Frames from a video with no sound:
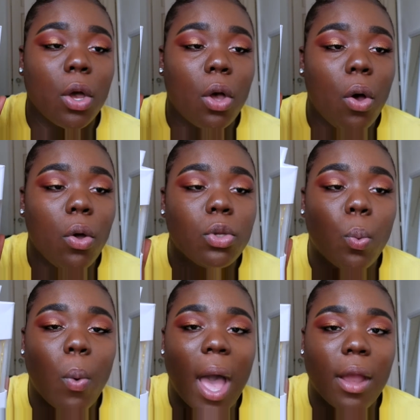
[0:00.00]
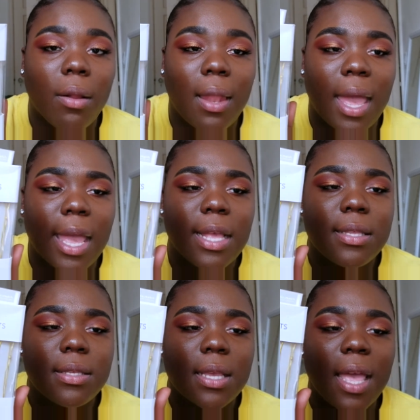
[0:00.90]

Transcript: gold wire lights,